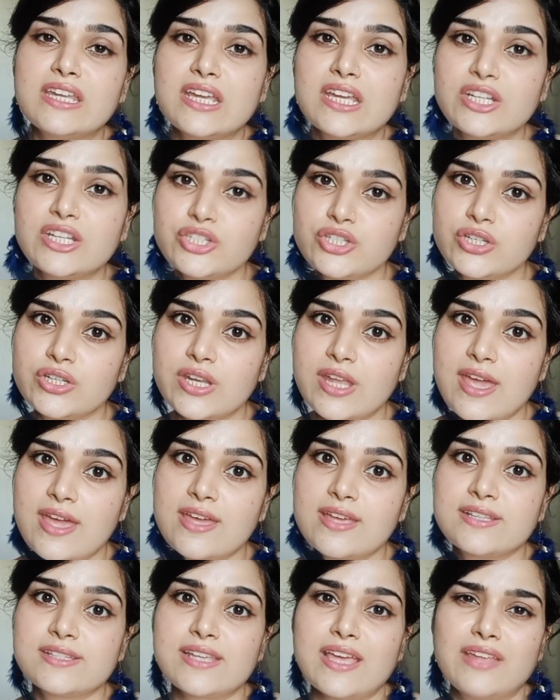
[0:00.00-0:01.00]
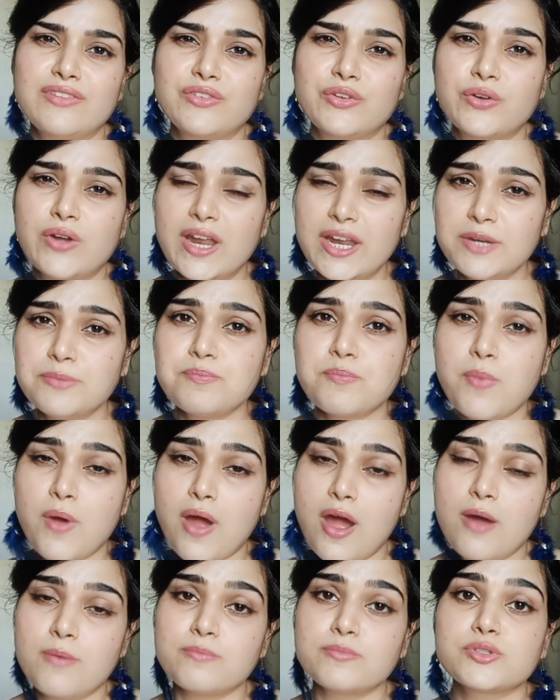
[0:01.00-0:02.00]
itchiness and the red
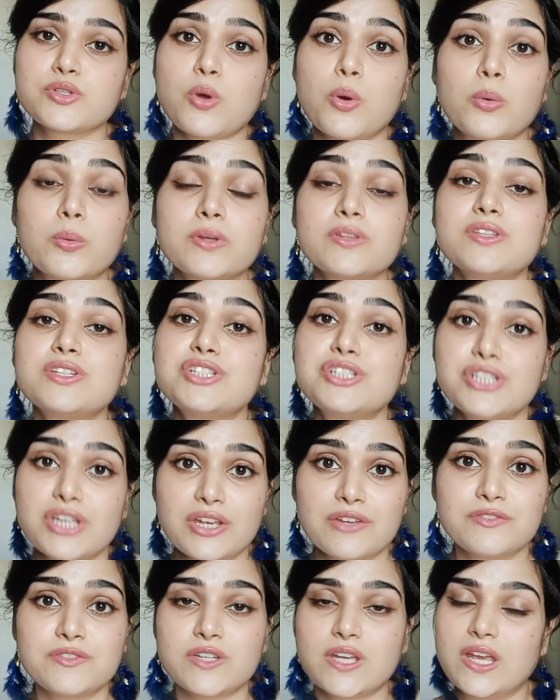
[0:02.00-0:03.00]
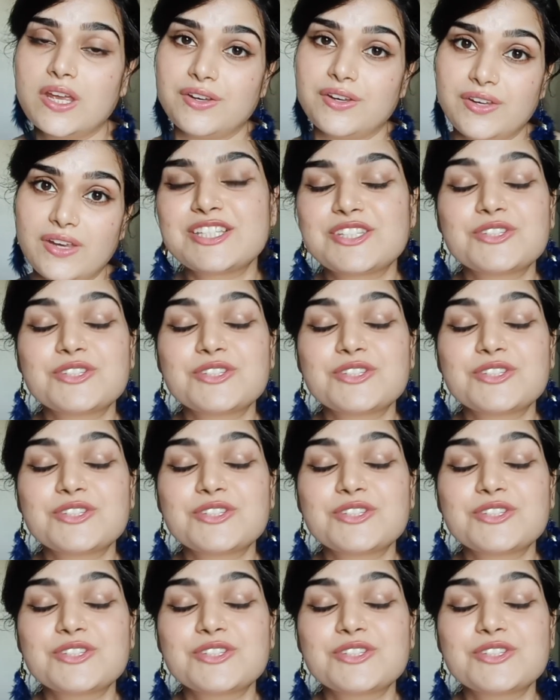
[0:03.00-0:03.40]
bumps over the shaved area.